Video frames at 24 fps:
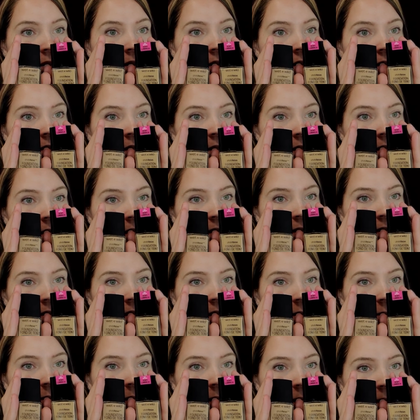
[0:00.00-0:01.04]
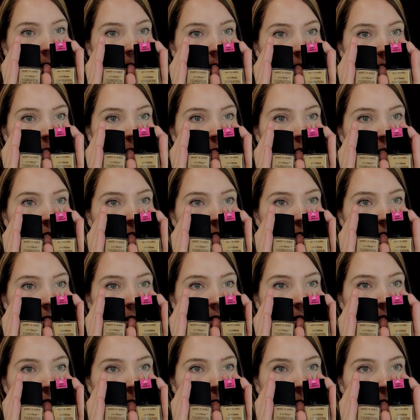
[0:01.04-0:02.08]
So those are both the shades.
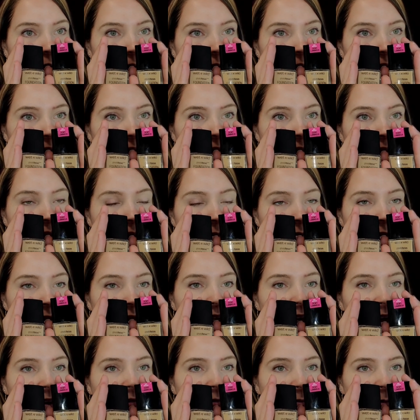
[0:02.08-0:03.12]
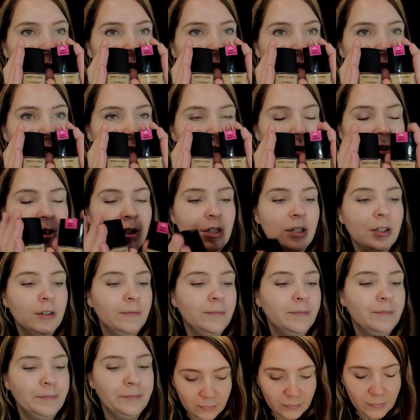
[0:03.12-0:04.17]
They're both the same soft beige.
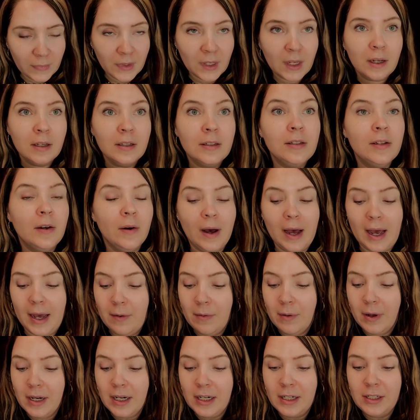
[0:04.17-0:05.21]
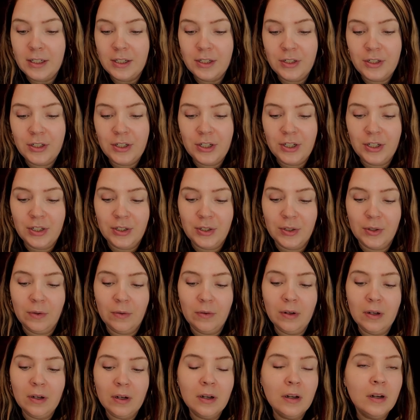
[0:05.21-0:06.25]
So I wanted to
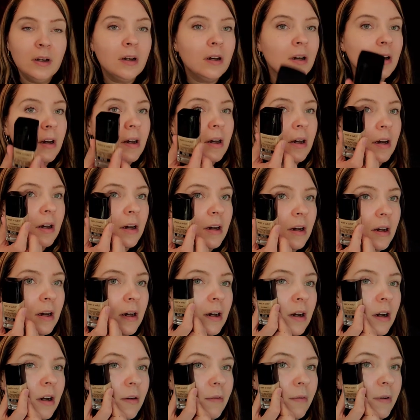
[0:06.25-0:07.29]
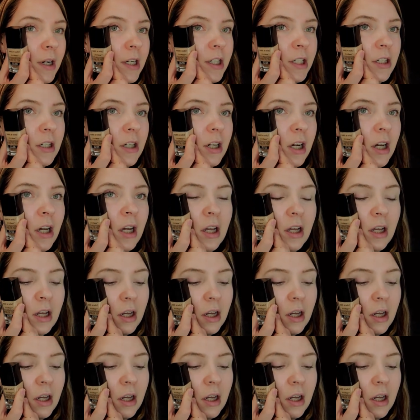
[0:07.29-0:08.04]
do original